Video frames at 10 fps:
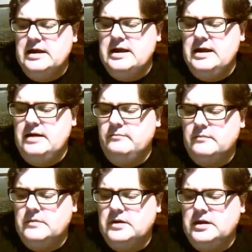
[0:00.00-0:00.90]

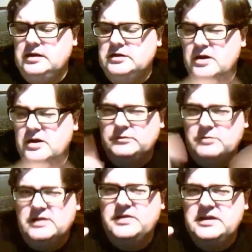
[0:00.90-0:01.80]
You don't
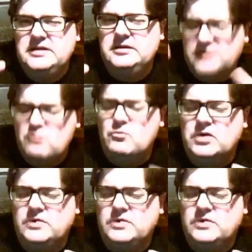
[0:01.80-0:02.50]
want to